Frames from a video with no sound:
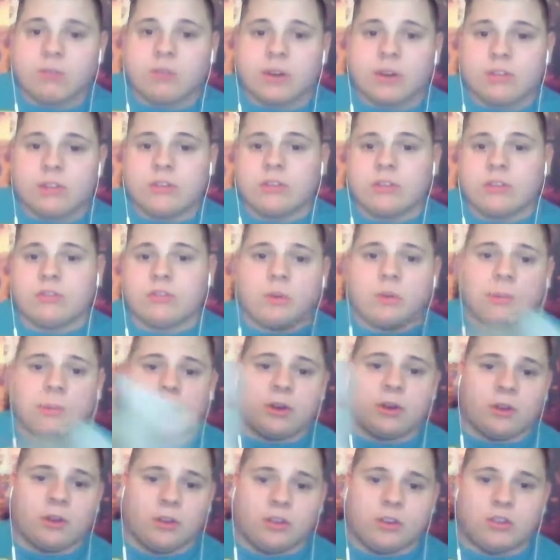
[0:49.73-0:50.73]
racing form
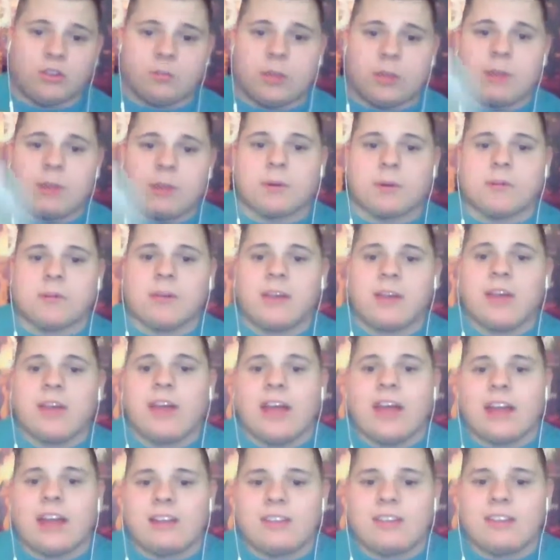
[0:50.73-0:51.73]
here in the newspaper,
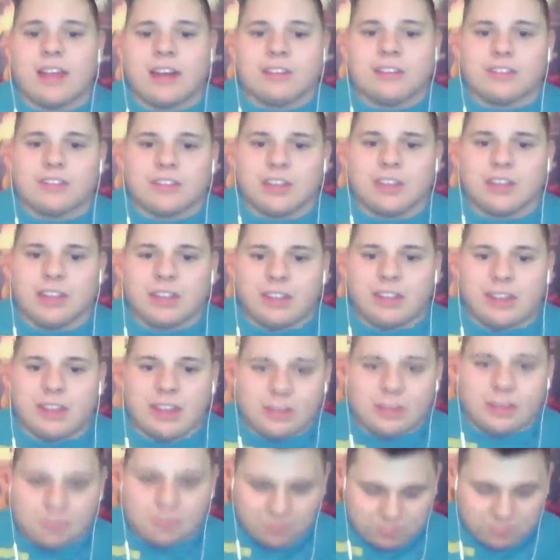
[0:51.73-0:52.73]
it's actually
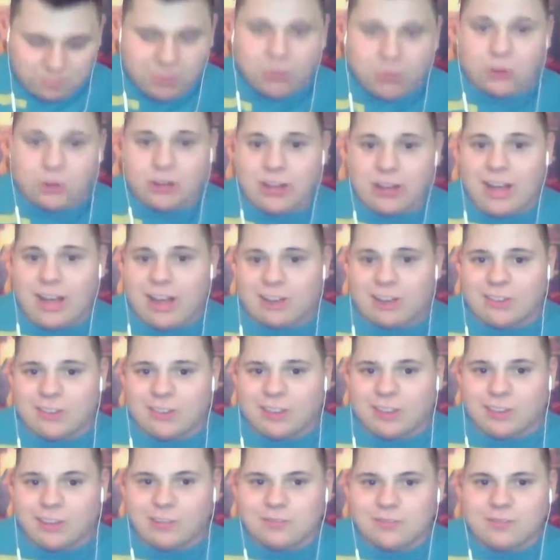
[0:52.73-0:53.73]
blurted out,
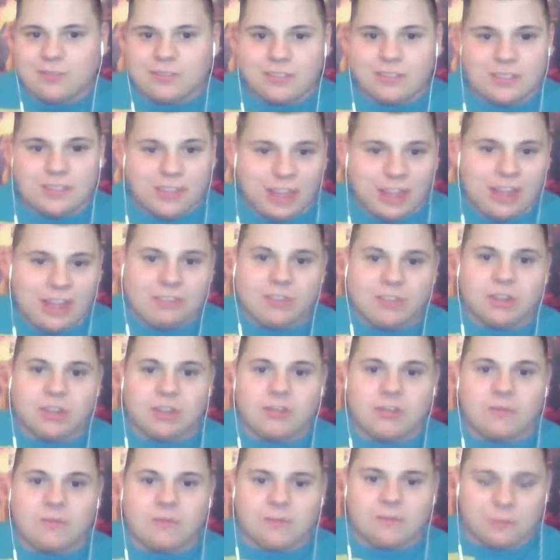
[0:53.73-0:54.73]
so I have
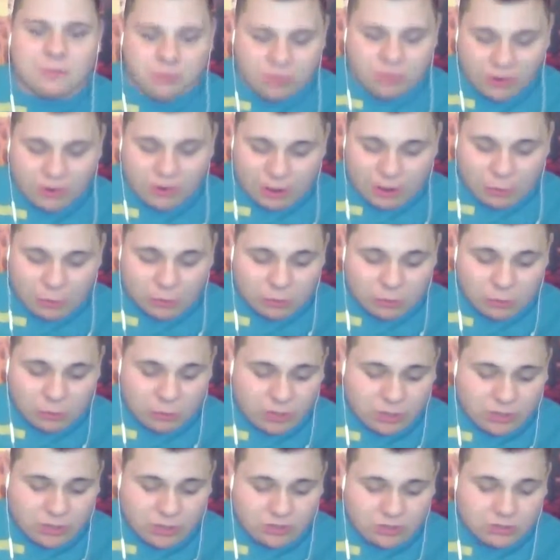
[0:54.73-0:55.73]
to figure out which
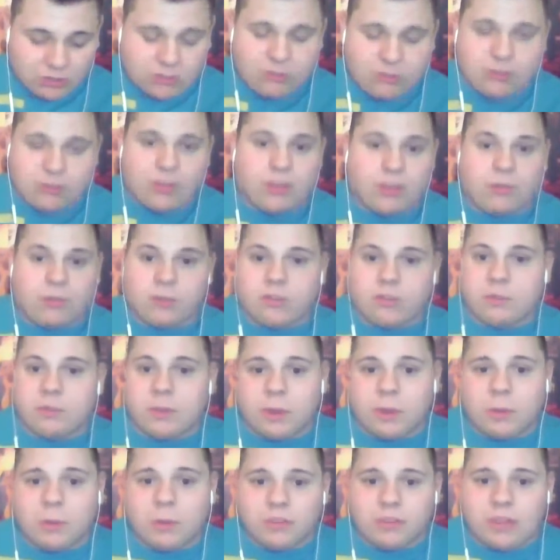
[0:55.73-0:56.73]
one it is. If
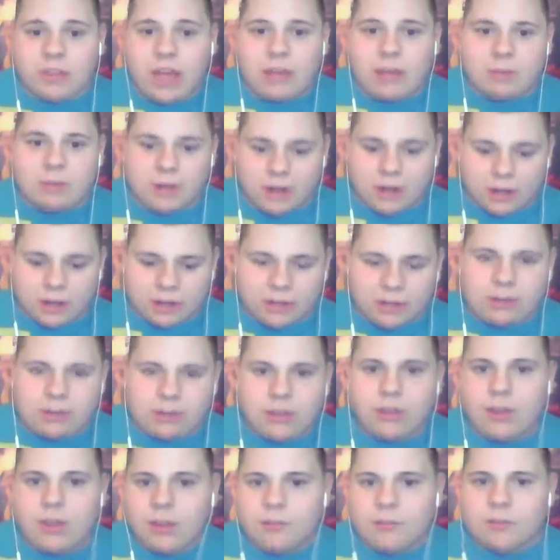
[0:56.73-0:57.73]
somebody wants to comment on it,
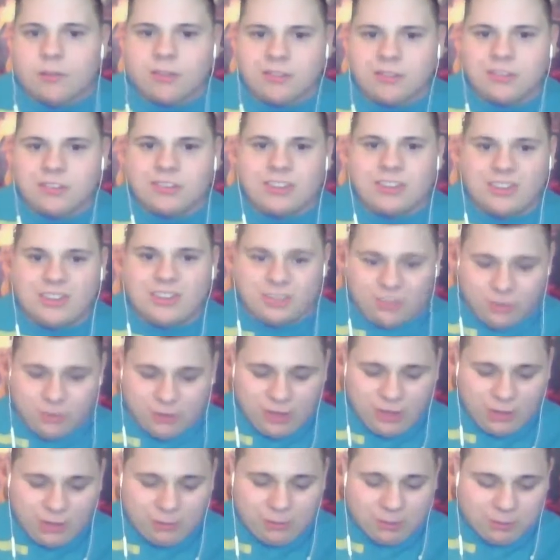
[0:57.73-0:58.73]
please
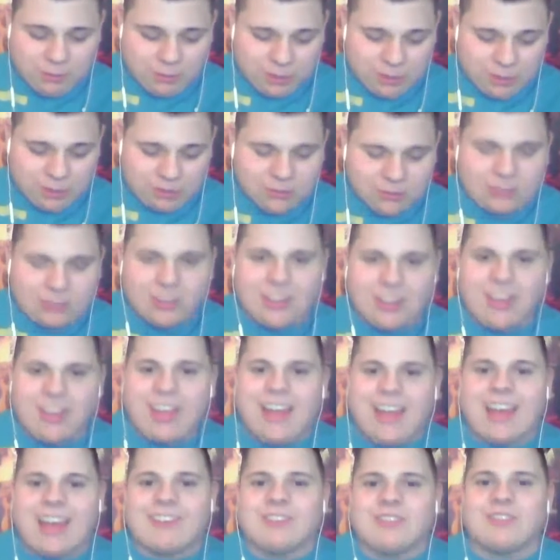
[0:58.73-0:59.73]
do tell me, because
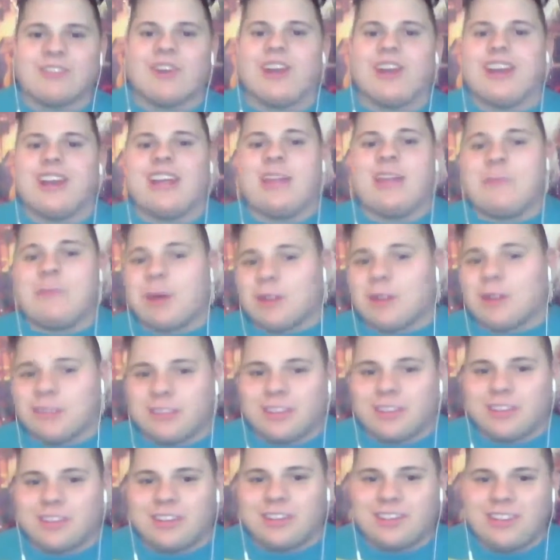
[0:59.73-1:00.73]
I have to write an email
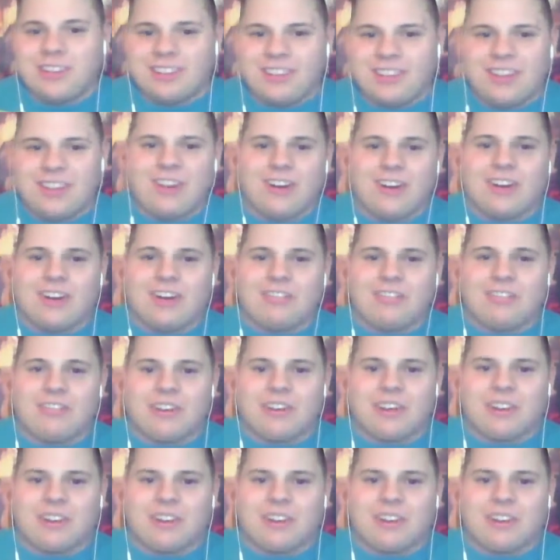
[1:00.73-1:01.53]
to the DRF,